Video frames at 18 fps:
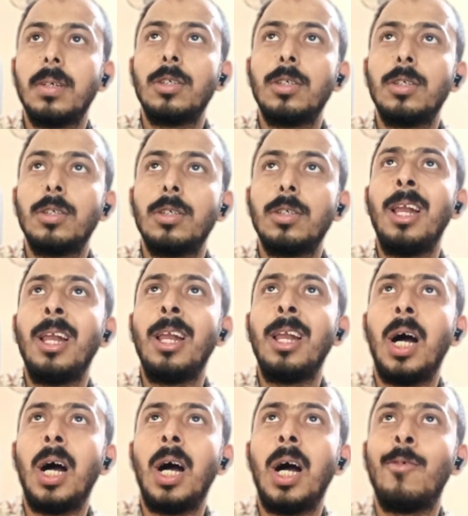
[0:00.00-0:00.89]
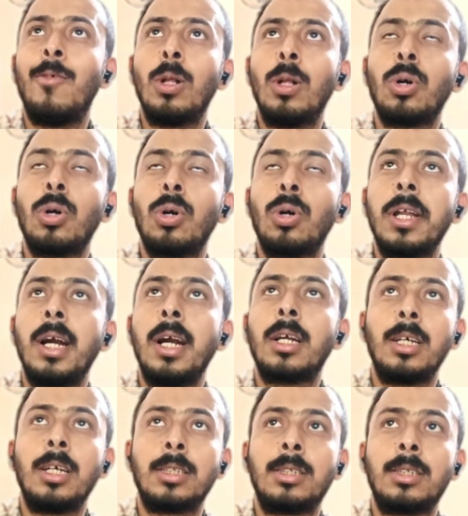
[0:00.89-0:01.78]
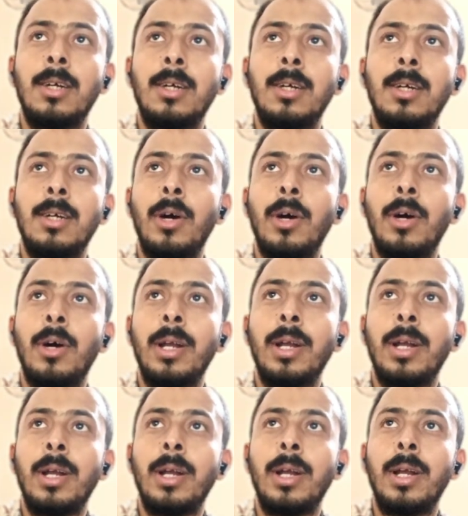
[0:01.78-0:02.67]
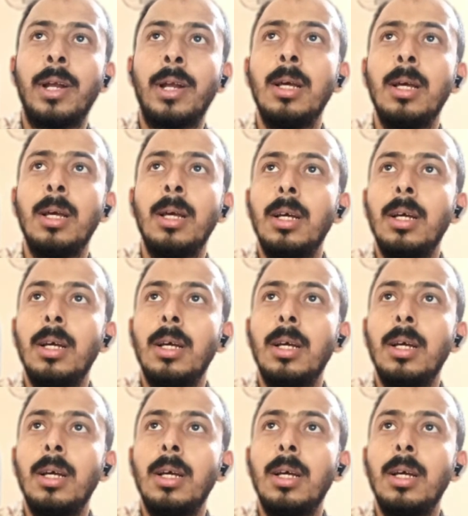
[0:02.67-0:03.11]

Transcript: So meanwhile, I will also create custom one as well.